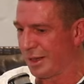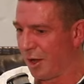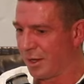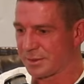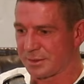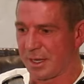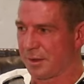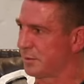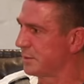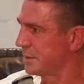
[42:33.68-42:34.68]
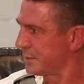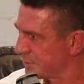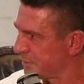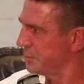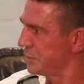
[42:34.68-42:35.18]
a loss, there
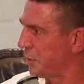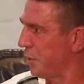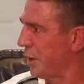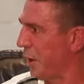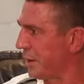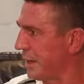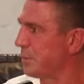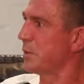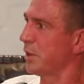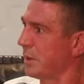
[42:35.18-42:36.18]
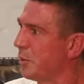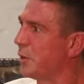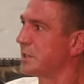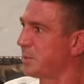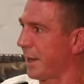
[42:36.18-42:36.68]
was sort of relied on him to bring the
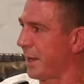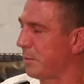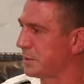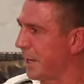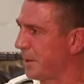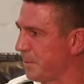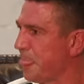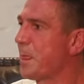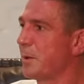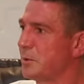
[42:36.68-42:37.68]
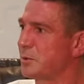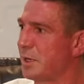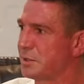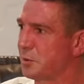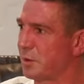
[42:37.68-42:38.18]
boys back up. So he was
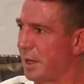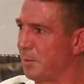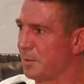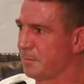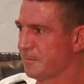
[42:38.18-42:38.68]
always a good clubman.